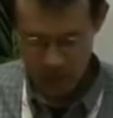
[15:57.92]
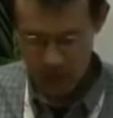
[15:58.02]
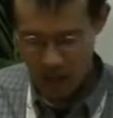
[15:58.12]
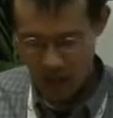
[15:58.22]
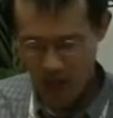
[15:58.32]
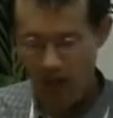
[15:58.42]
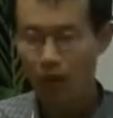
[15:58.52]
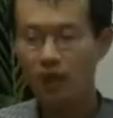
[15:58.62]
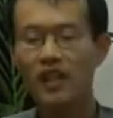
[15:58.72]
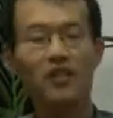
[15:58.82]
And
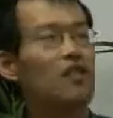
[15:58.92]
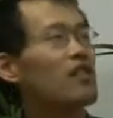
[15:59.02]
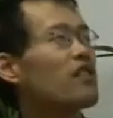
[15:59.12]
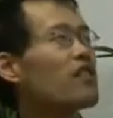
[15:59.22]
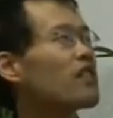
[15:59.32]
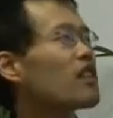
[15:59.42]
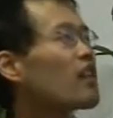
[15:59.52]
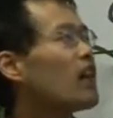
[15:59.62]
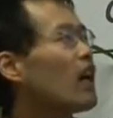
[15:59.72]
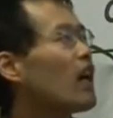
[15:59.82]
according to
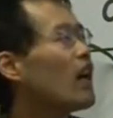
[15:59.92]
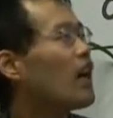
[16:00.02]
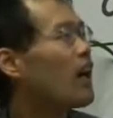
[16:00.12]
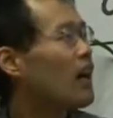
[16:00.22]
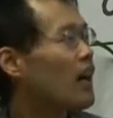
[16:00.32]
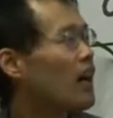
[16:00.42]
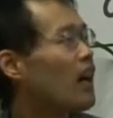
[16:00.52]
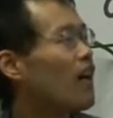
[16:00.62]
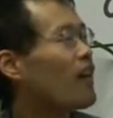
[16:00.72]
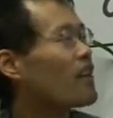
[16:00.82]

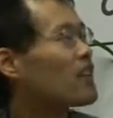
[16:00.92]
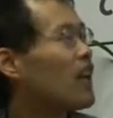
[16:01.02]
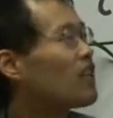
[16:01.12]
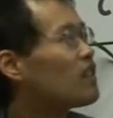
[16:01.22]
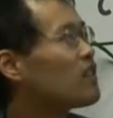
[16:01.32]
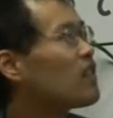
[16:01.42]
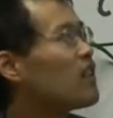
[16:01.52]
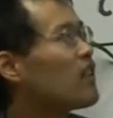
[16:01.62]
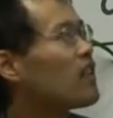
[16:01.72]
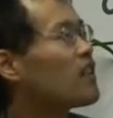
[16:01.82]
our result,
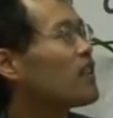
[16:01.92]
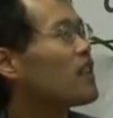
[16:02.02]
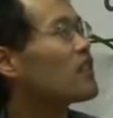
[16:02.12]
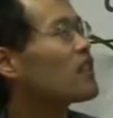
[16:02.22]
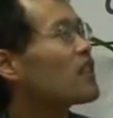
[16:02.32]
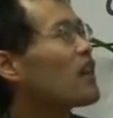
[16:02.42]
this